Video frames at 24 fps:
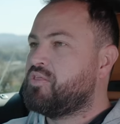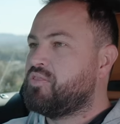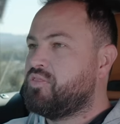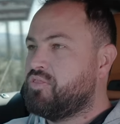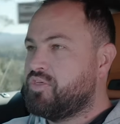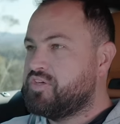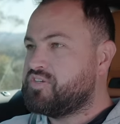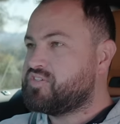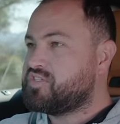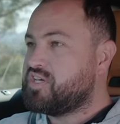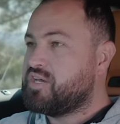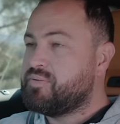
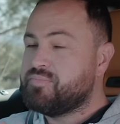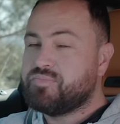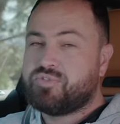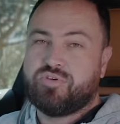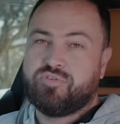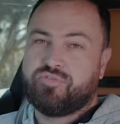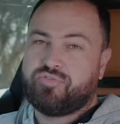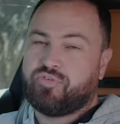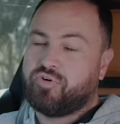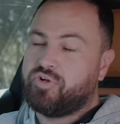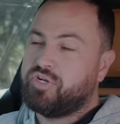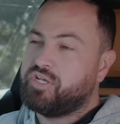This
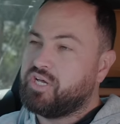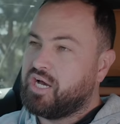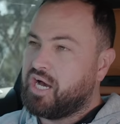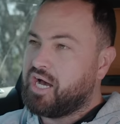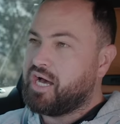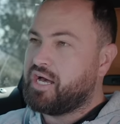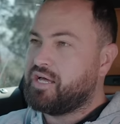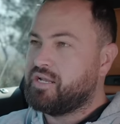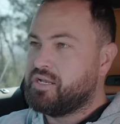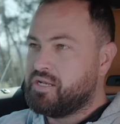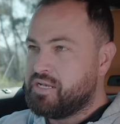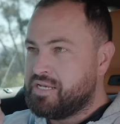
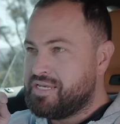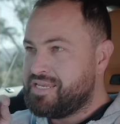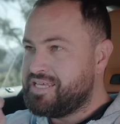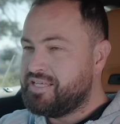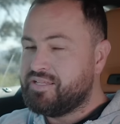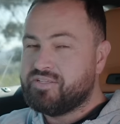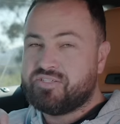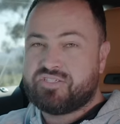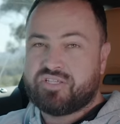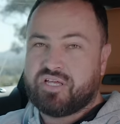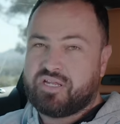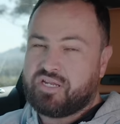M240i
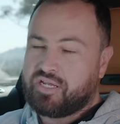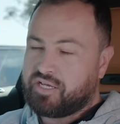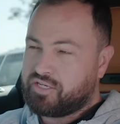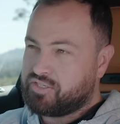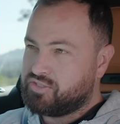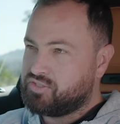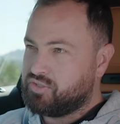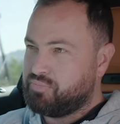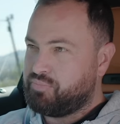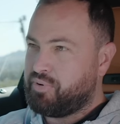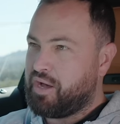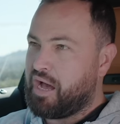needs that
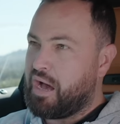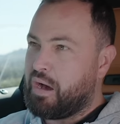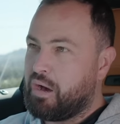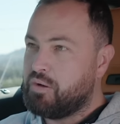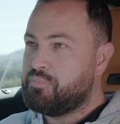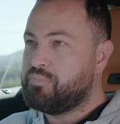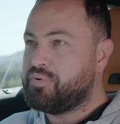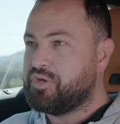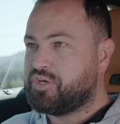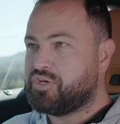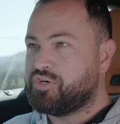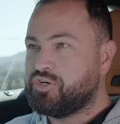extra
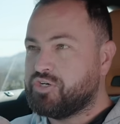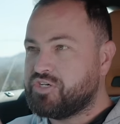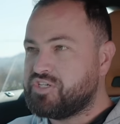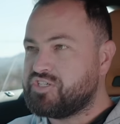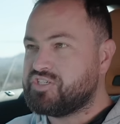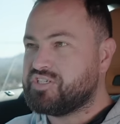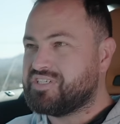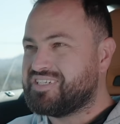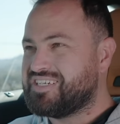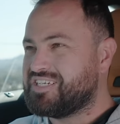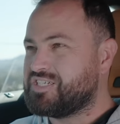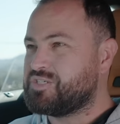power
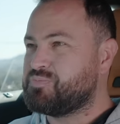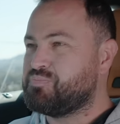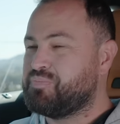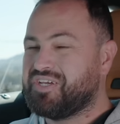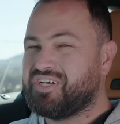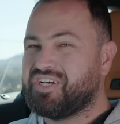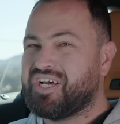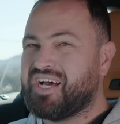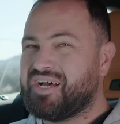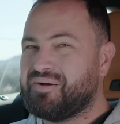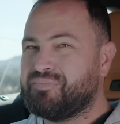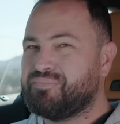because it has
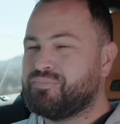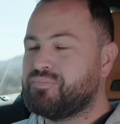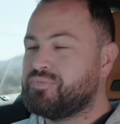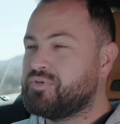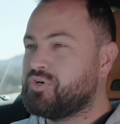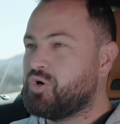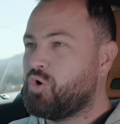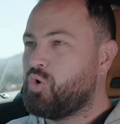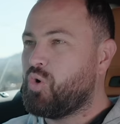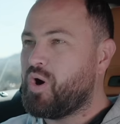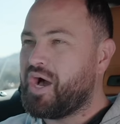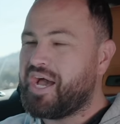become
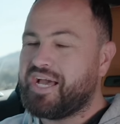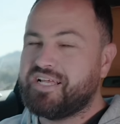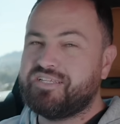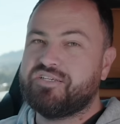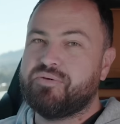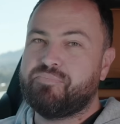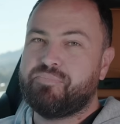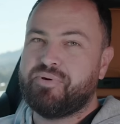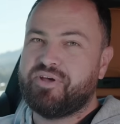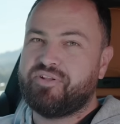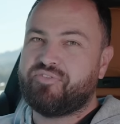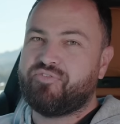quite
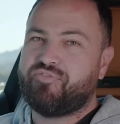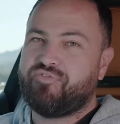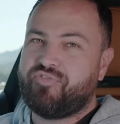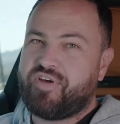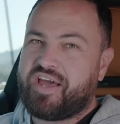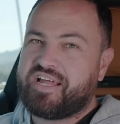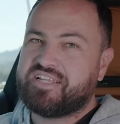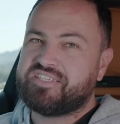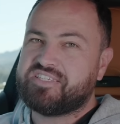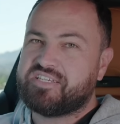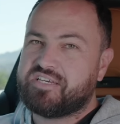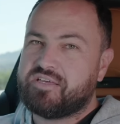a bit
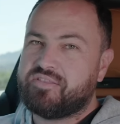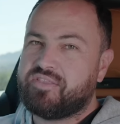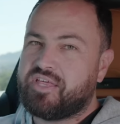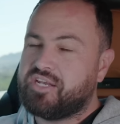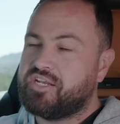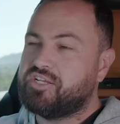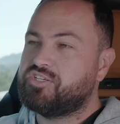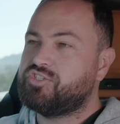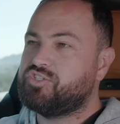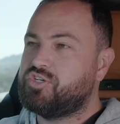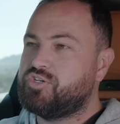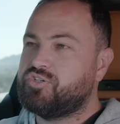fatter than
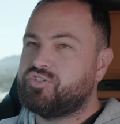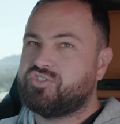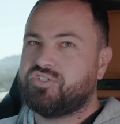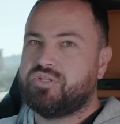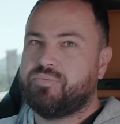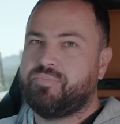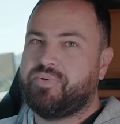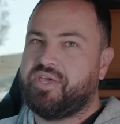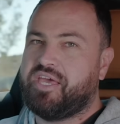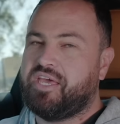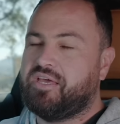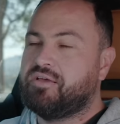it used
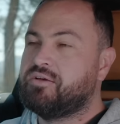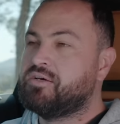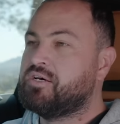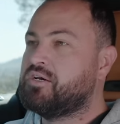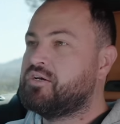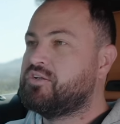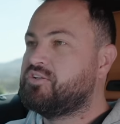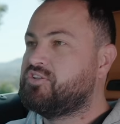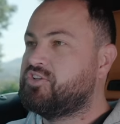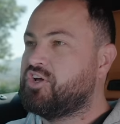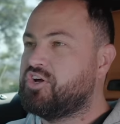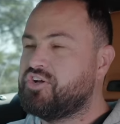to be.
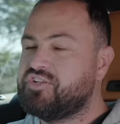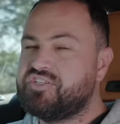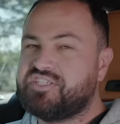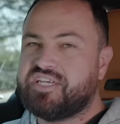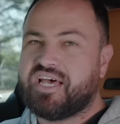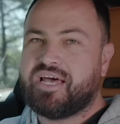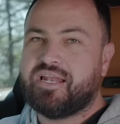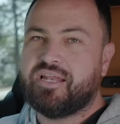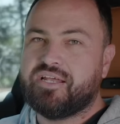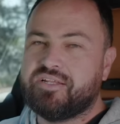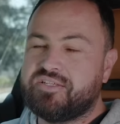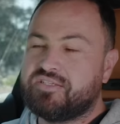Don't
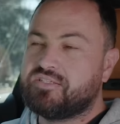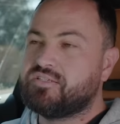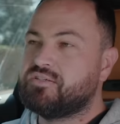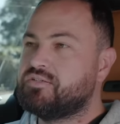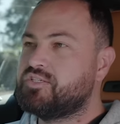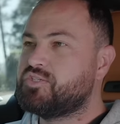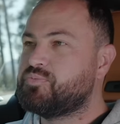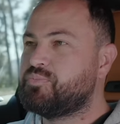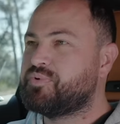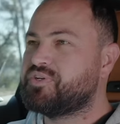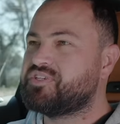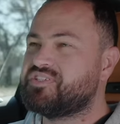tell it,
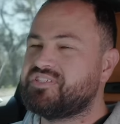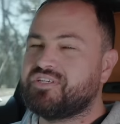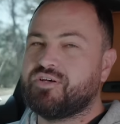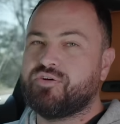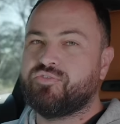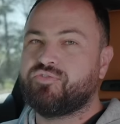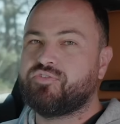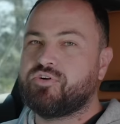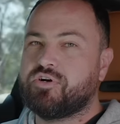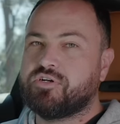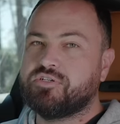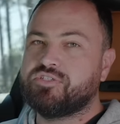it's a bit
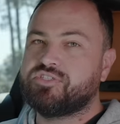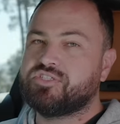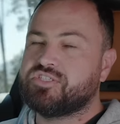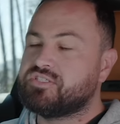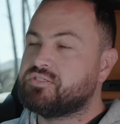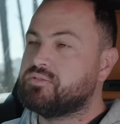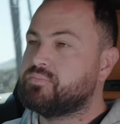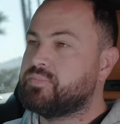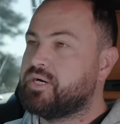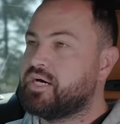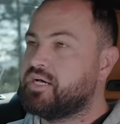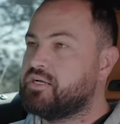
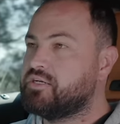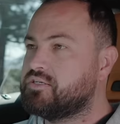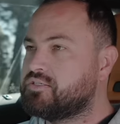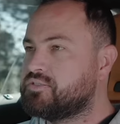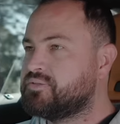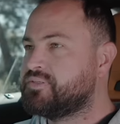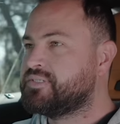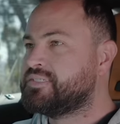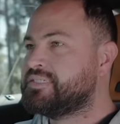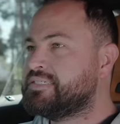self-conscious about it.